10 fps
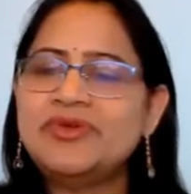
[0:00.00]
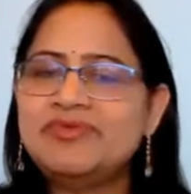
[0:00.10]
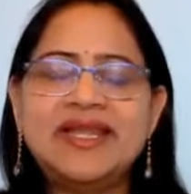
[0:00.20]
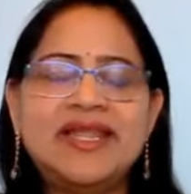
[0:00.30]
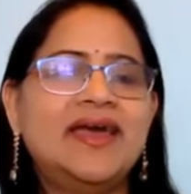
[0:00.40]
we
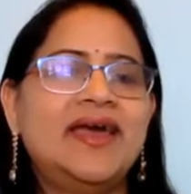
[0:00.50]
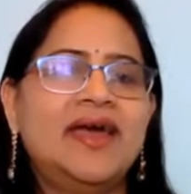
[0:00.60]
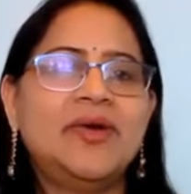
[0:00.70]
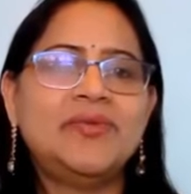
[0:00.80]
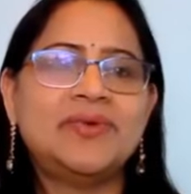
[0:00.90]
will
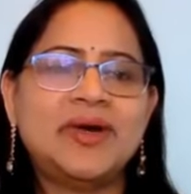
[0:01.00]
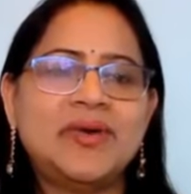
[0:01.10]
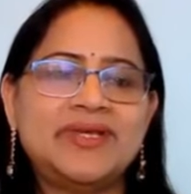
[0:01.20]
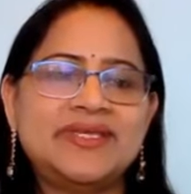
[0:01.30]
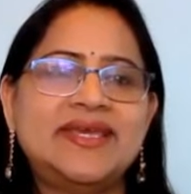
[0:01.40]
have
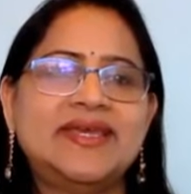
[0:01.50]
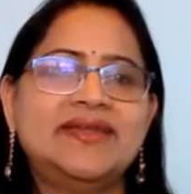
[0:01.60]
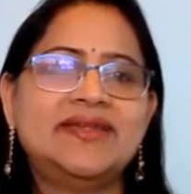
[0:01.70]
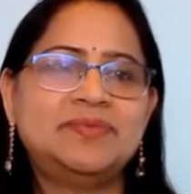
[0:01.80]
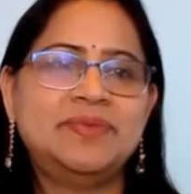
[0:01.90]
our
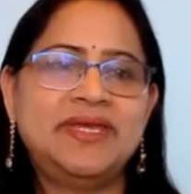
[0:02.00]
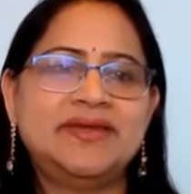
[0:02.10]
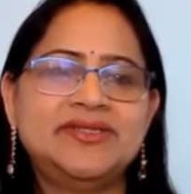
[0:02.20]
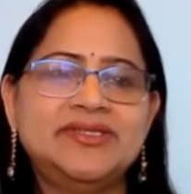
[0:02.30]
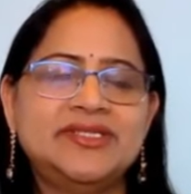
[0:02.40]
second
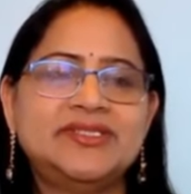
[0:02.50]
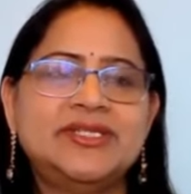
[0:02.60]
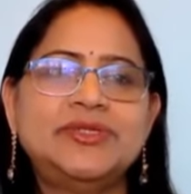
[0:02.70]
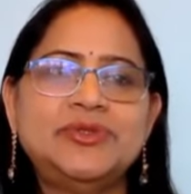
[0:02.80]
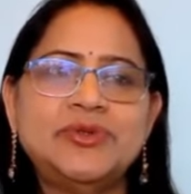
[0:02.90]
speaker just
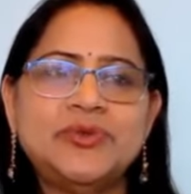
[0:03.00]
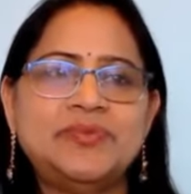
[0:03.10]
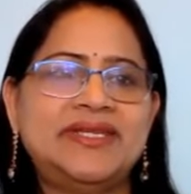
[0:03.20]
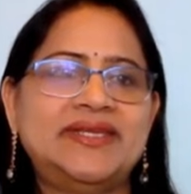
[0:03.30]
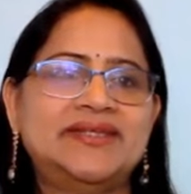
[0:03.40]
in 2
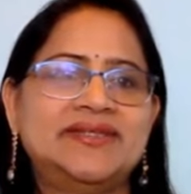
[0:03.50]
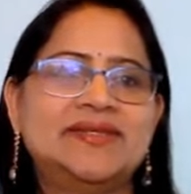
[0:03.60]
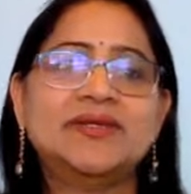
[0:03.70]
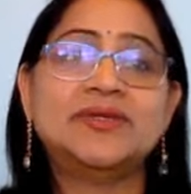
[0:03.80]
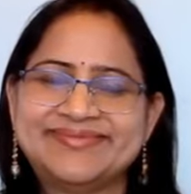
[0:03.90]
minutes.